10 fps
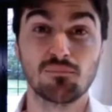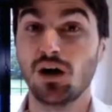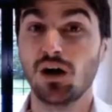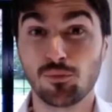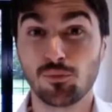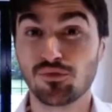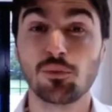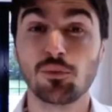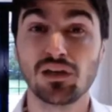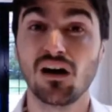My appointment's
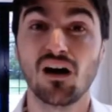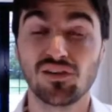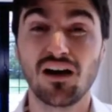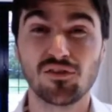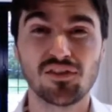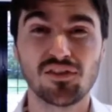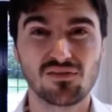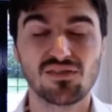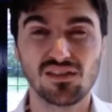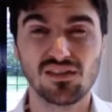normally a half an hour, so
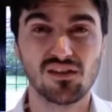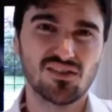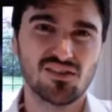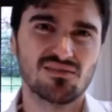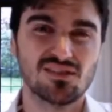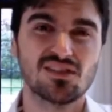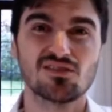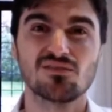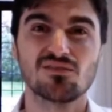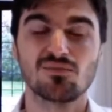it's, you know it's a
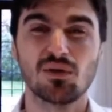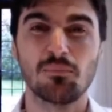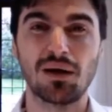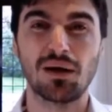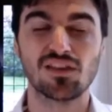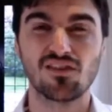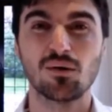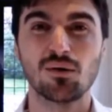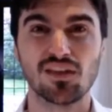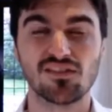decent amount of time
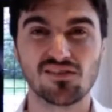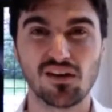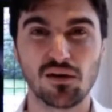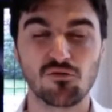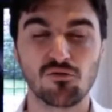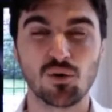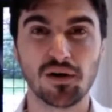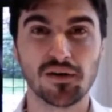if they take time out of work.